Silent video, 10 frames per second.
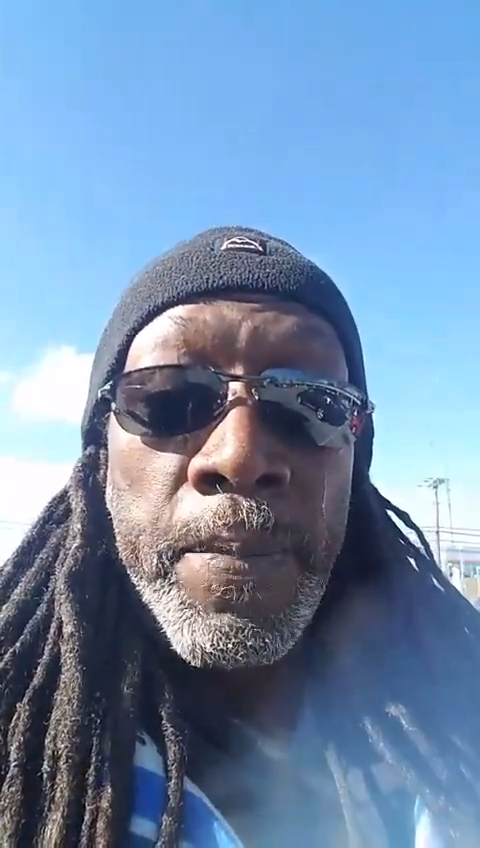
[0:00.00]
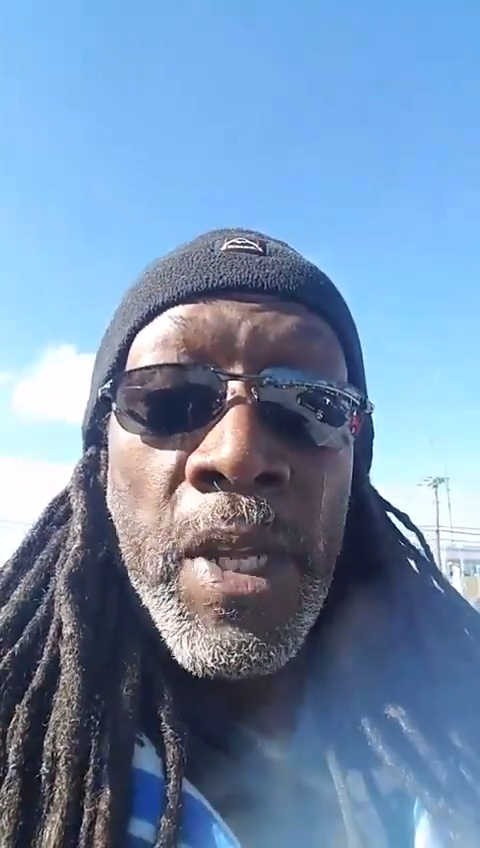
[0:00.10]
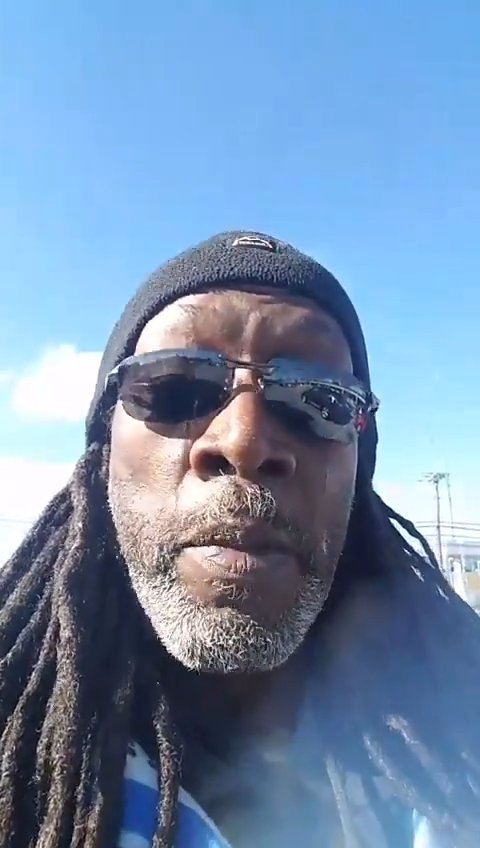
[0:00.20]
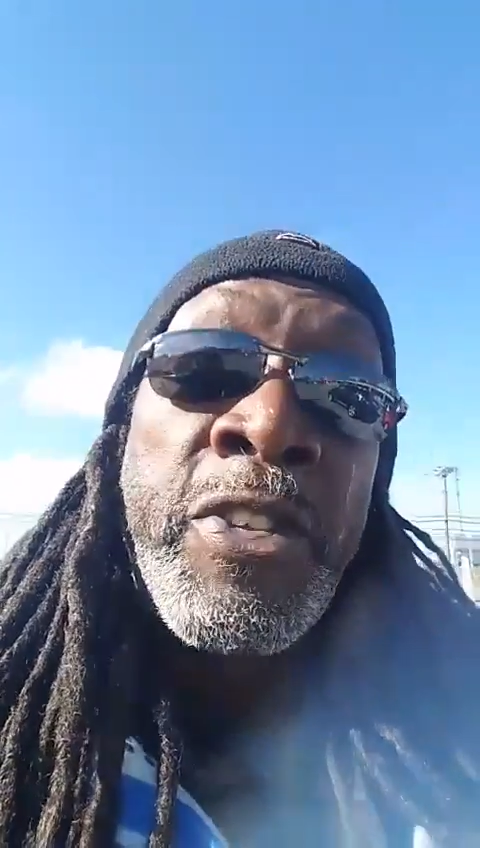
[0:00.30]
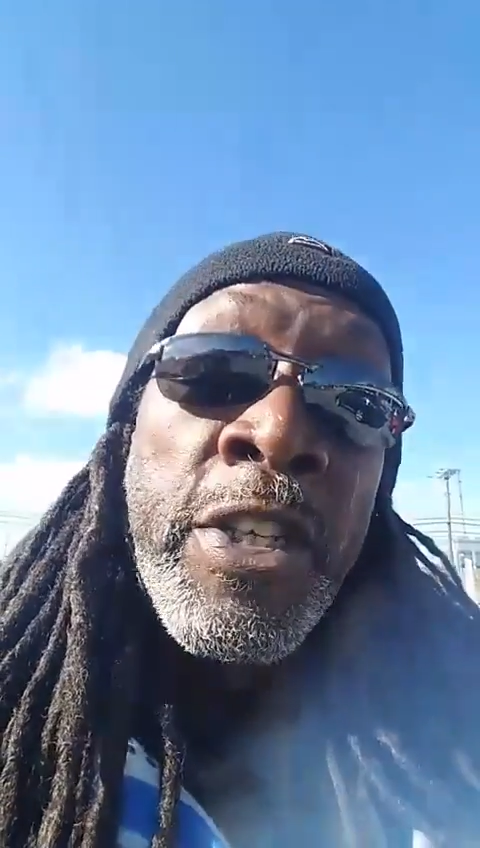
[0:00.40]

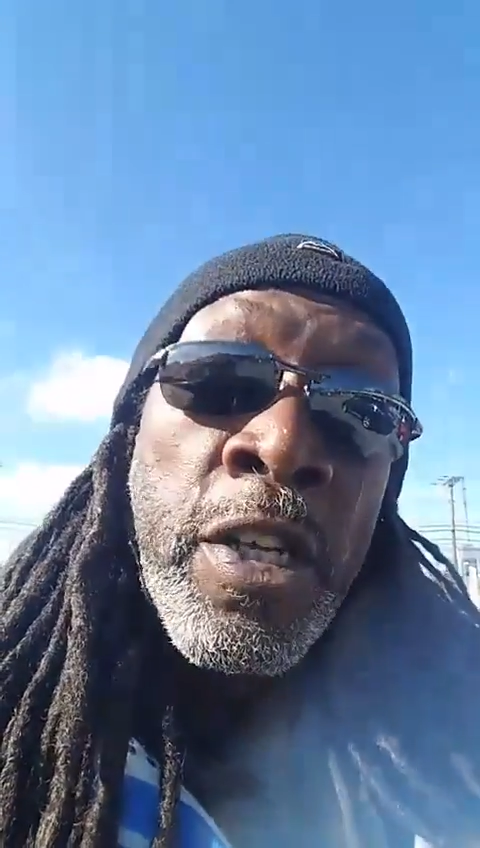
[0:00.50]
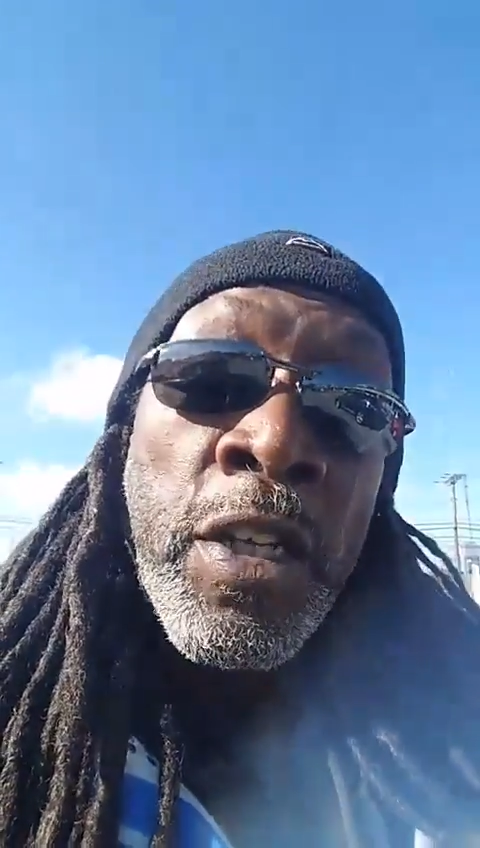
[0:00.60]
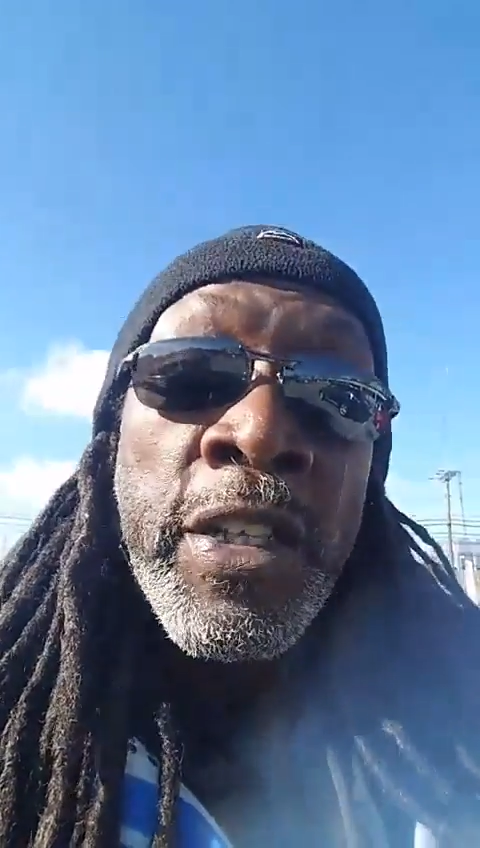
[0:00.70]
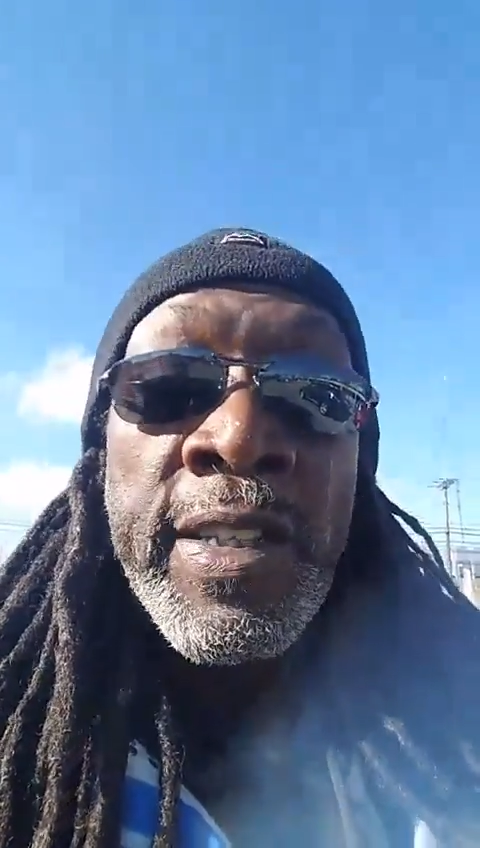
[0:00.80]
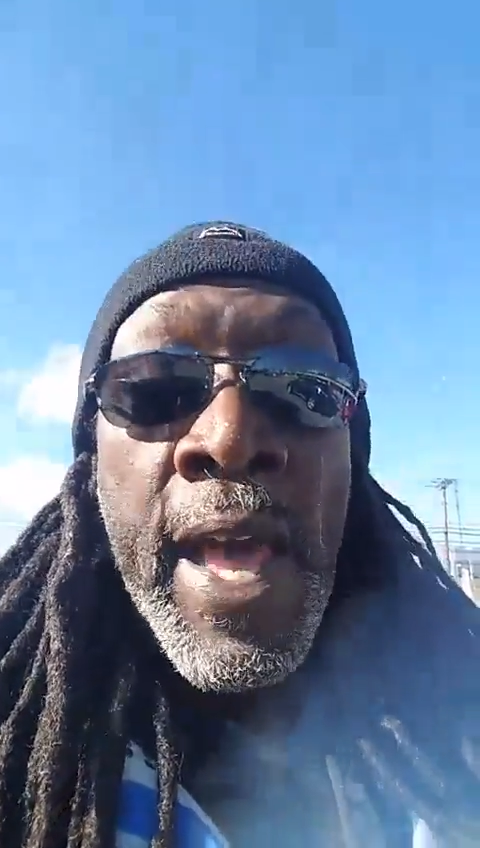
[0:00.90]
I'm sitting on
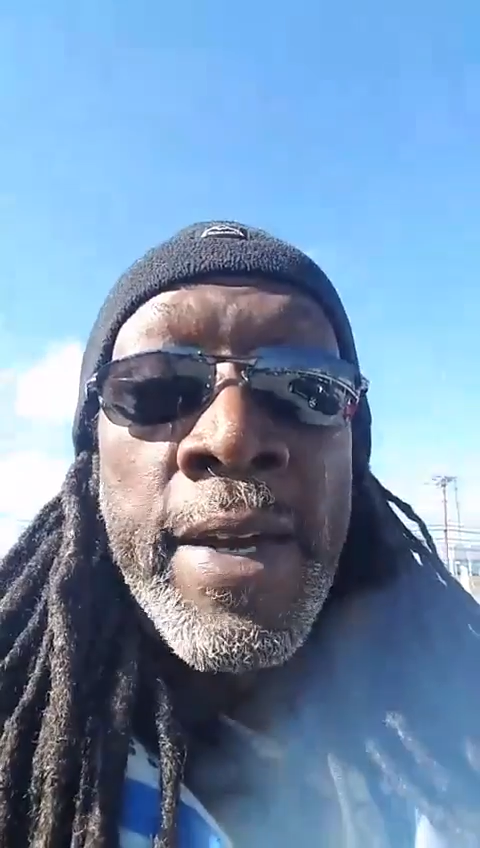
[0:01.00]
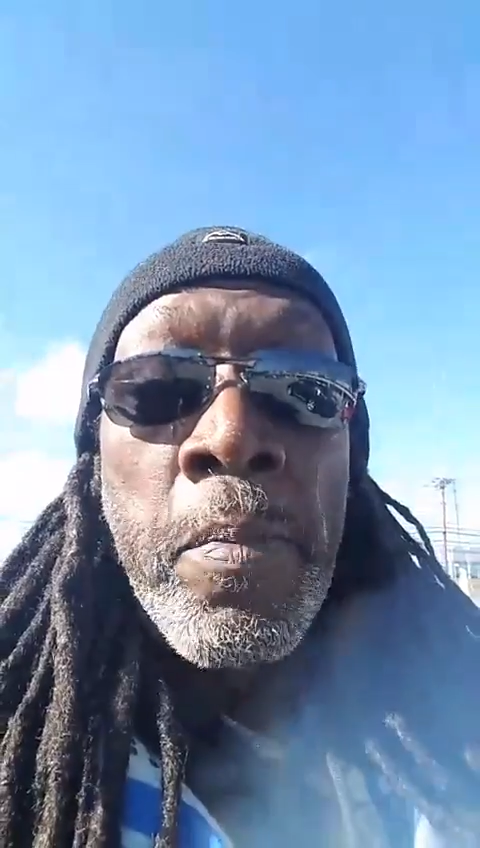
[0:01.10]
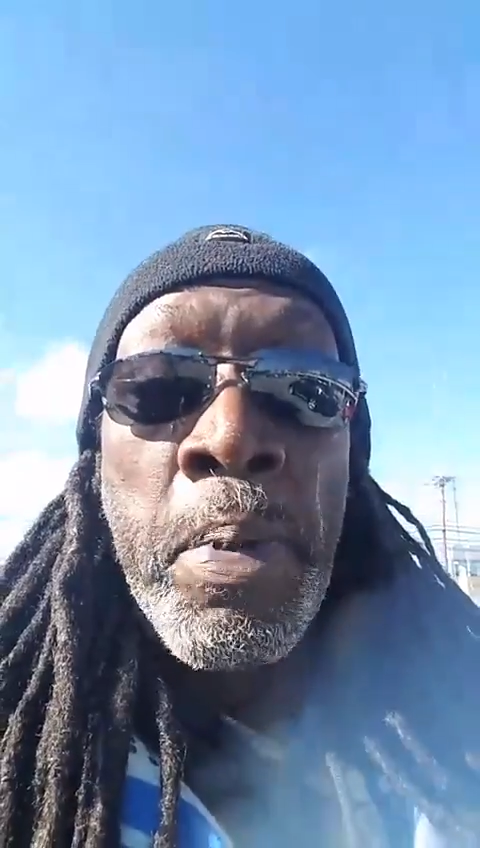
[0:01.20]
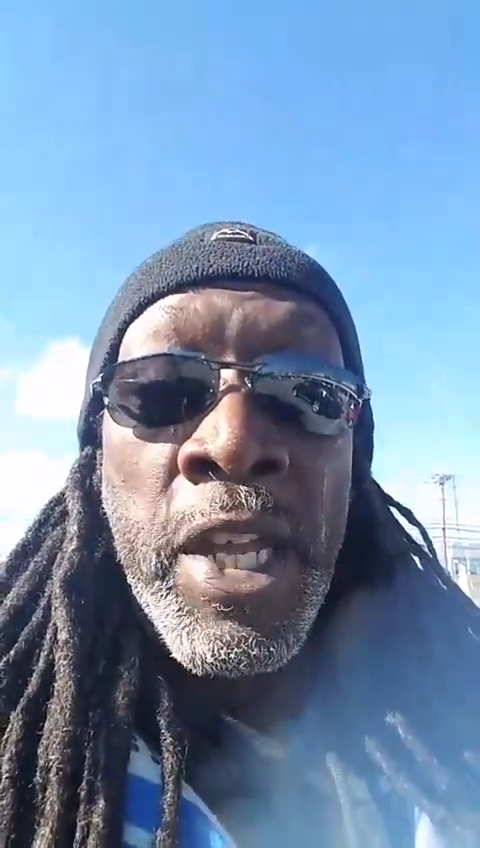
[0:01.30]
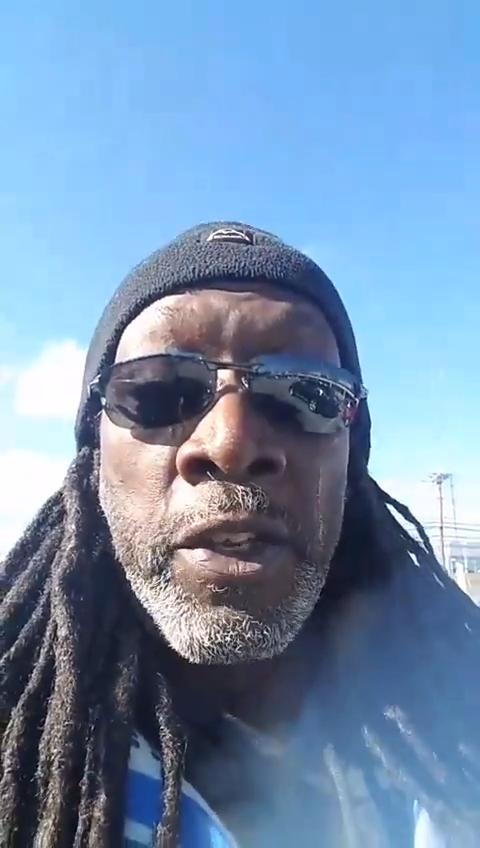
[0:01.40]
the other side of the
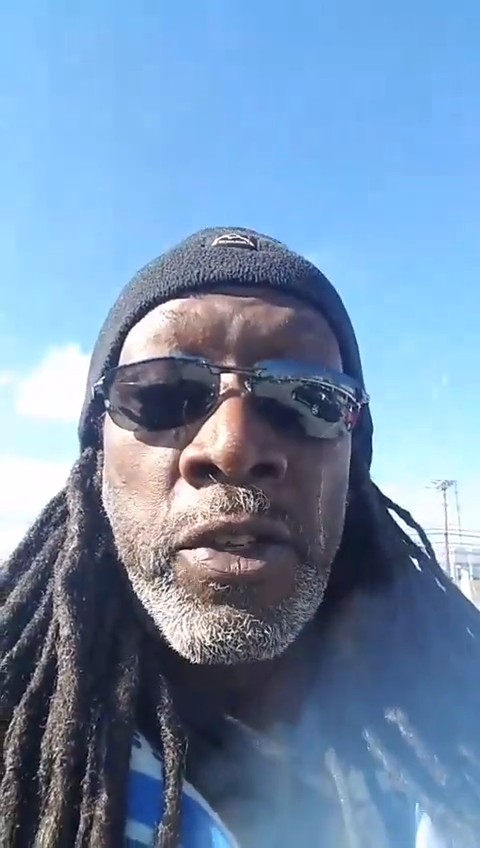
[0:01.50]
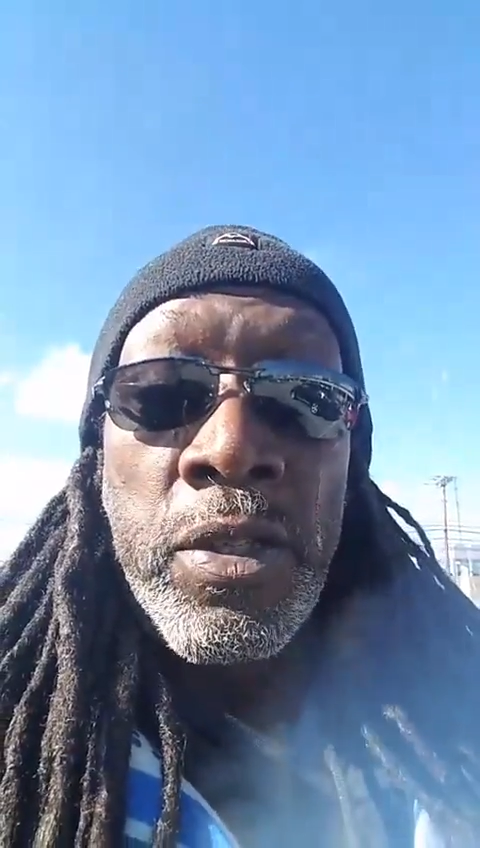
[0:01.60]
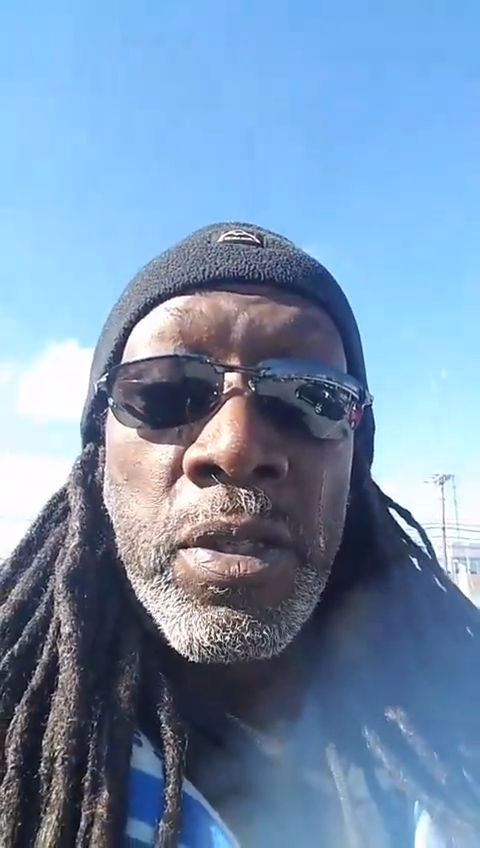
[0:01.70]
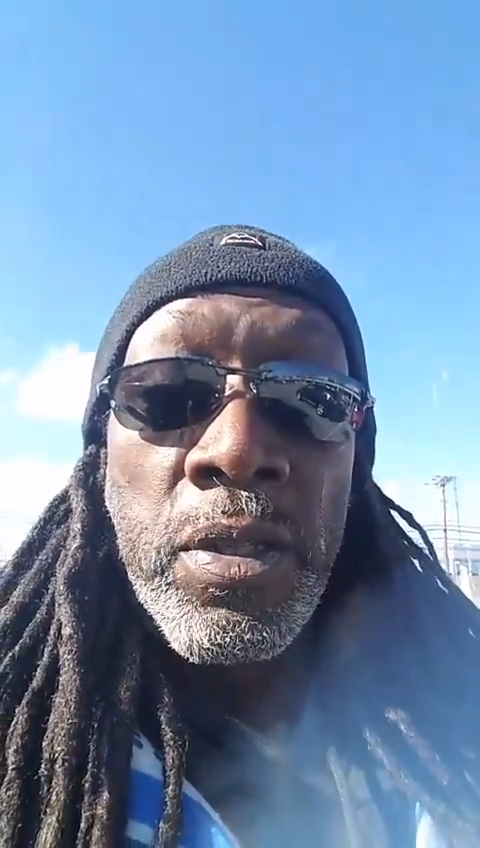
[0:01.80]
bench.